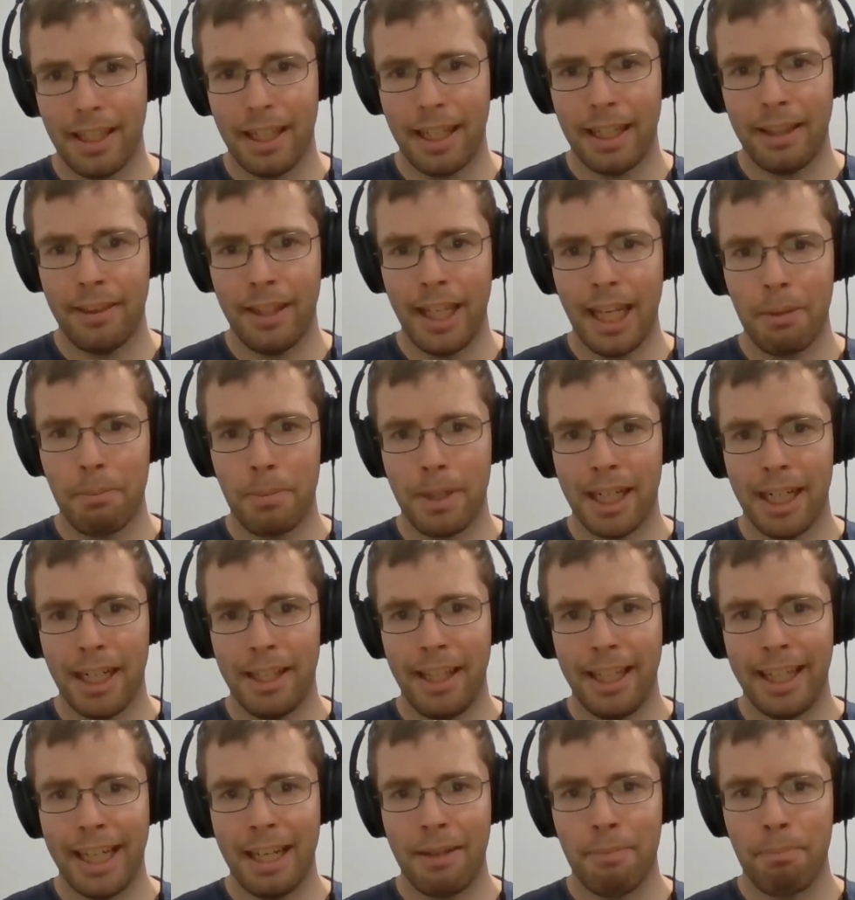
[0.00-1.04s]
And thereby
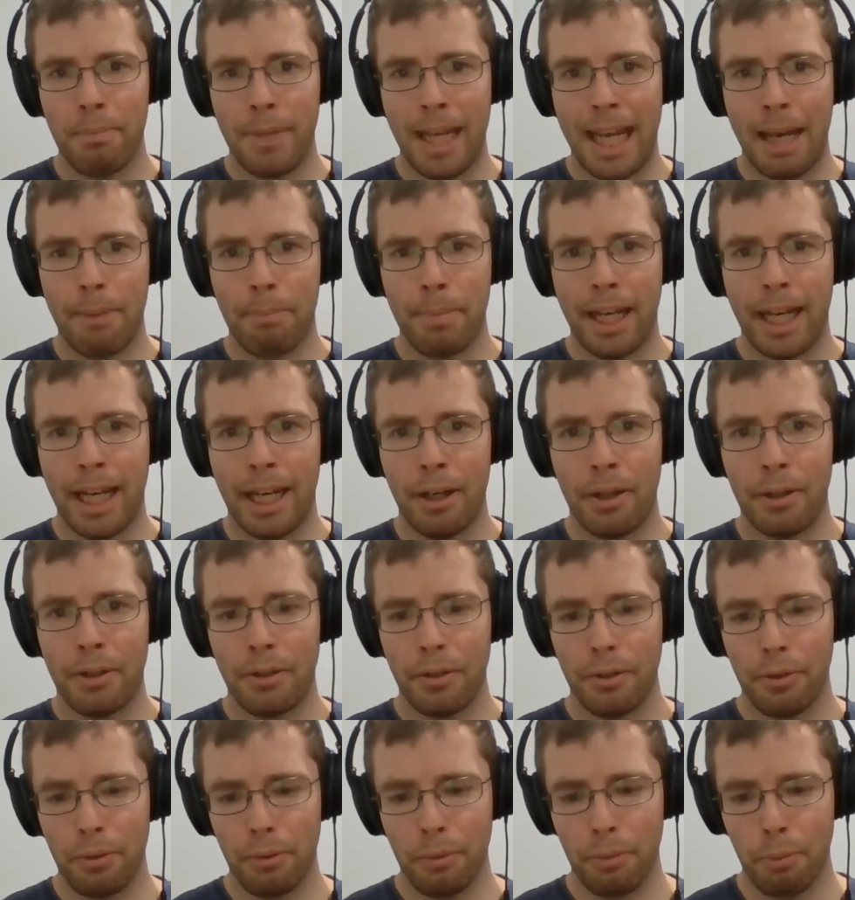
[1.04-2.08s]
they can map
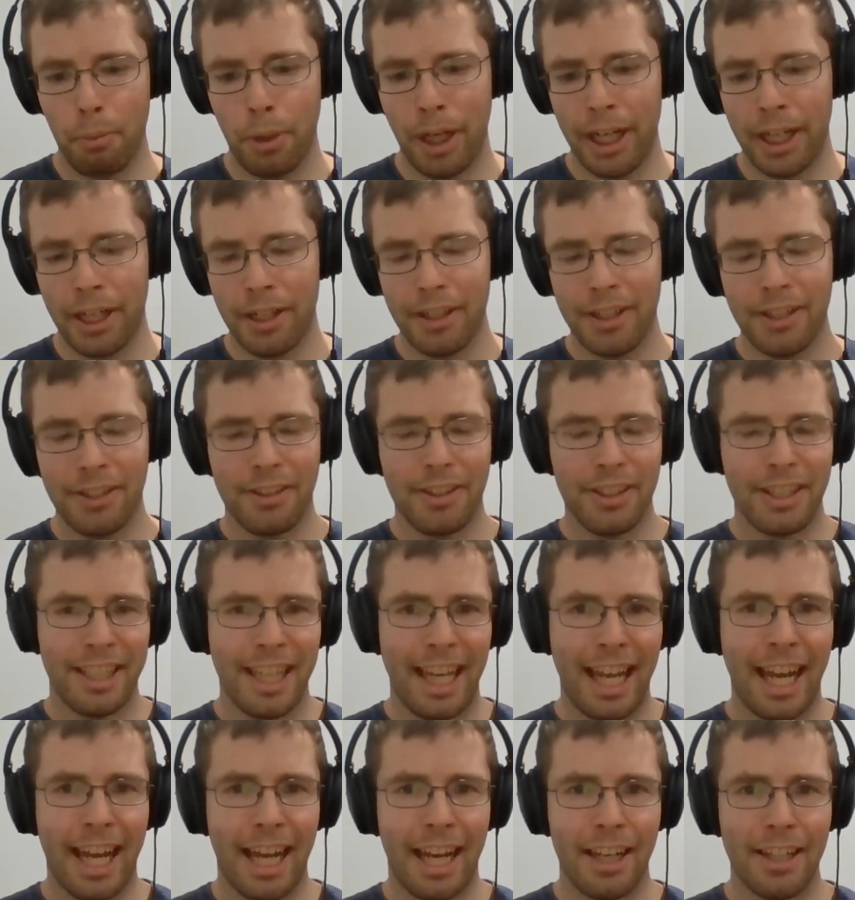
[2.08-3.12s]
out where is the
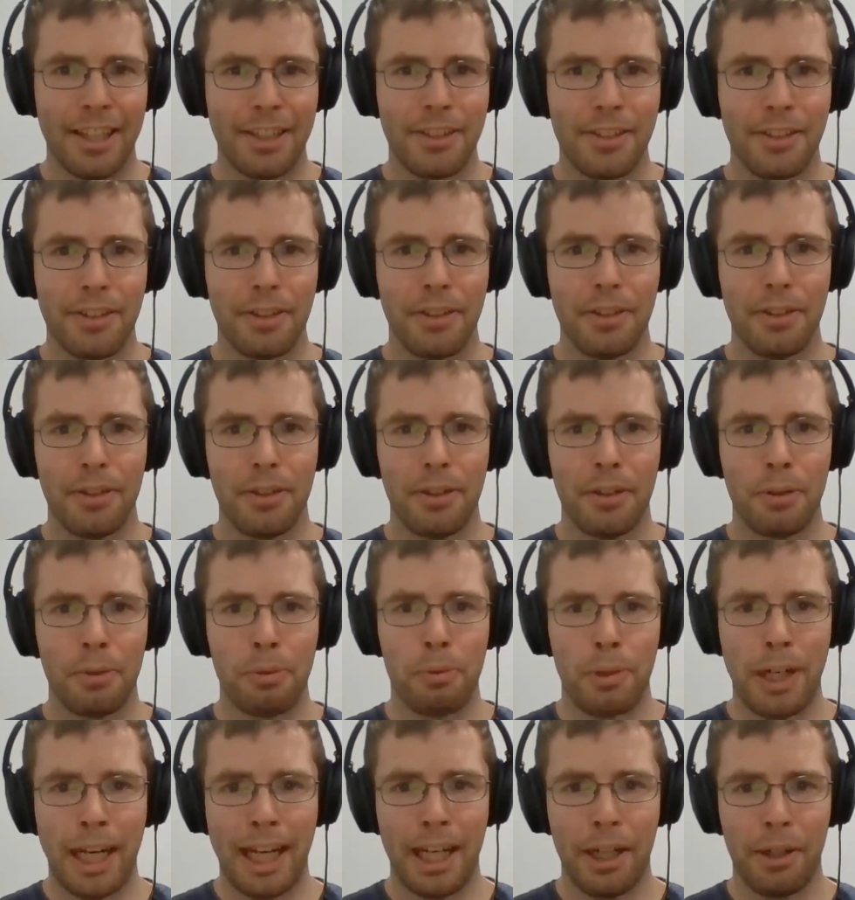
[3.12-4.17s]
gas
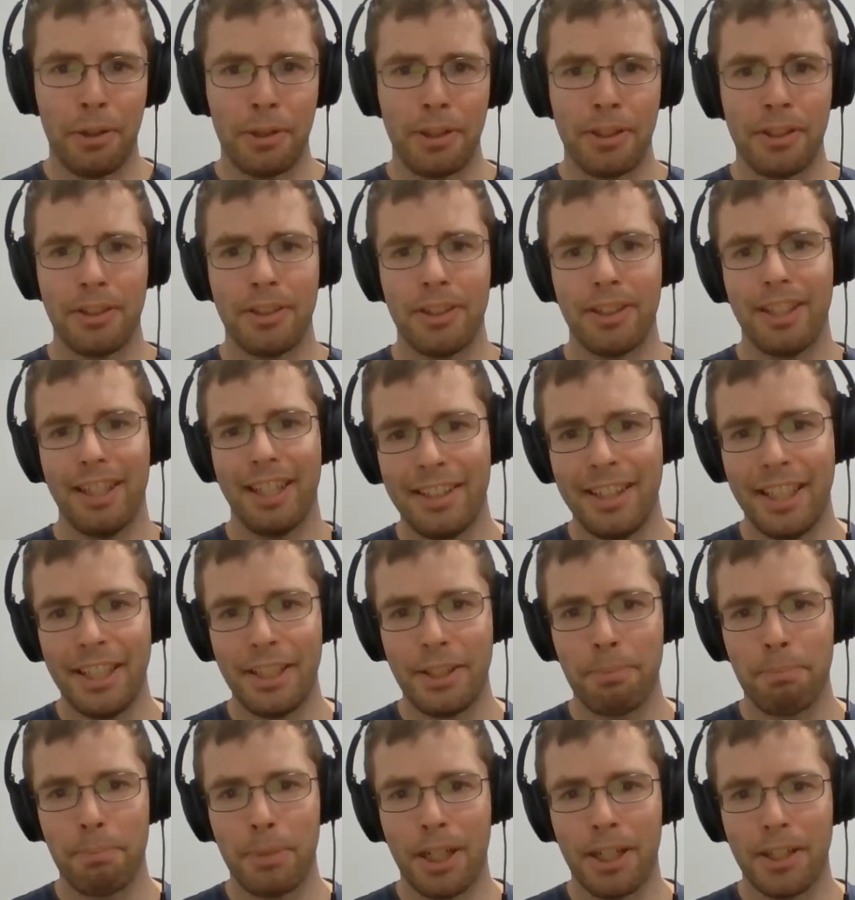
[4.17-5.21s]
around
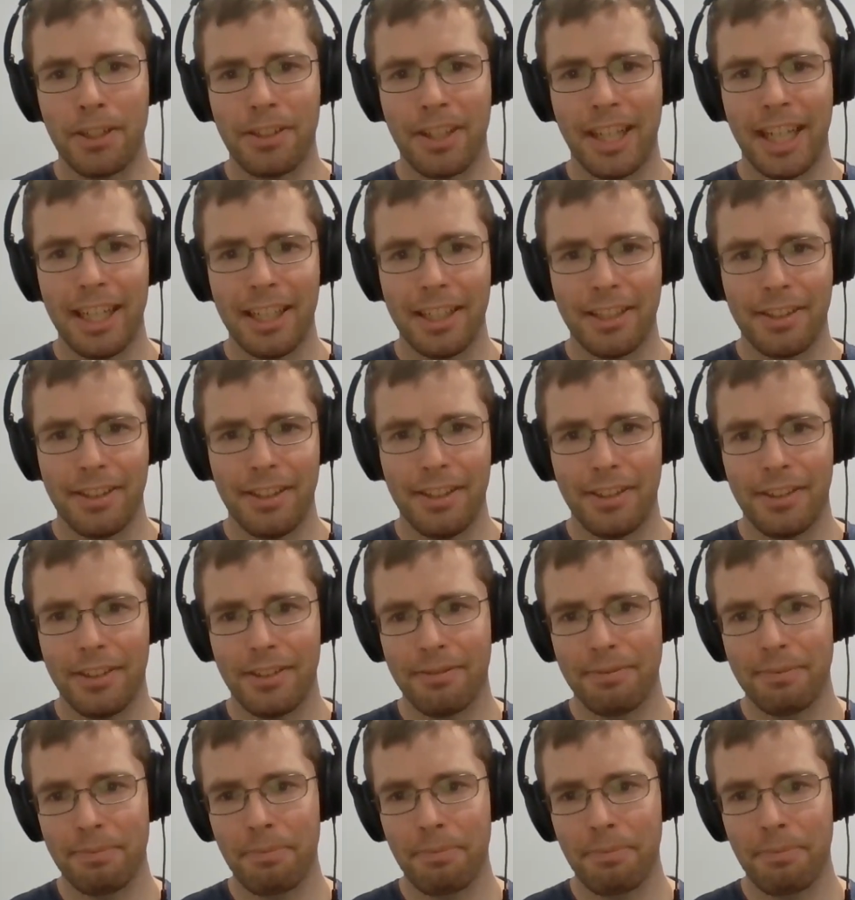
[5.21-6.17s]
these BOSS galaxies.